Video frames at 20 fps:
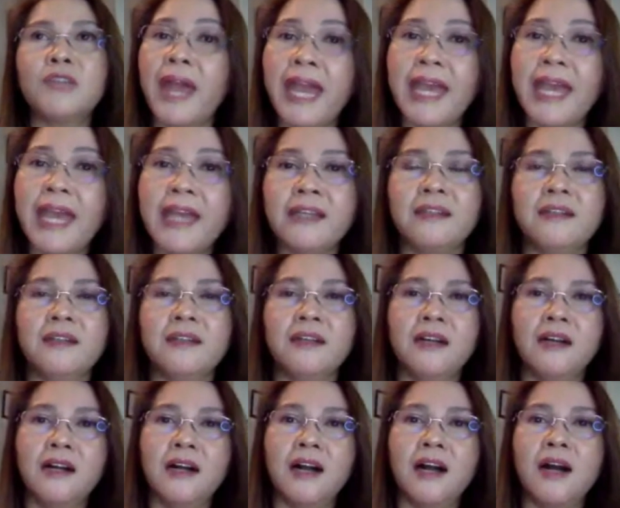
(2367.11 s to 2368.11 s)
to aid
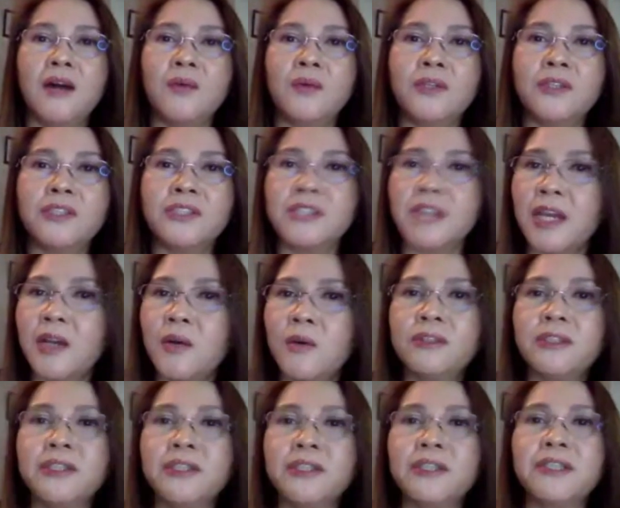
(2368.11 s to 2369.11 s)
our
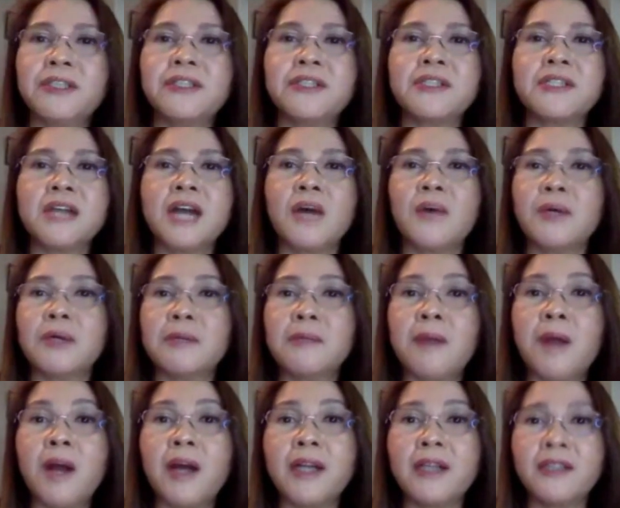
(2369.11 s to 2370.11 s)
stakeholders, our
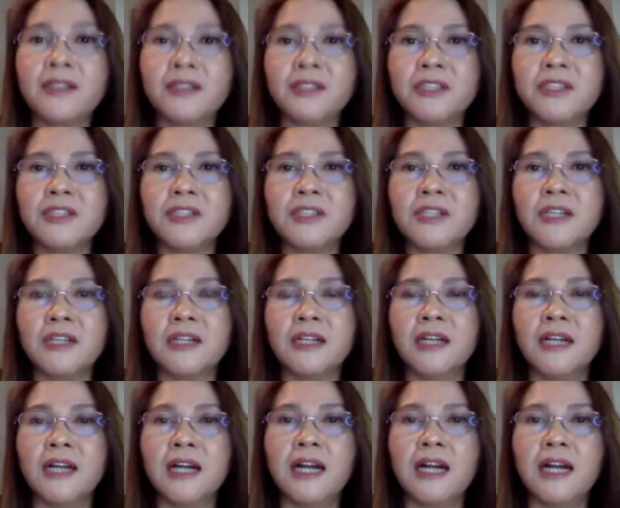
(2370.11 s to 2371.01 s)
partners,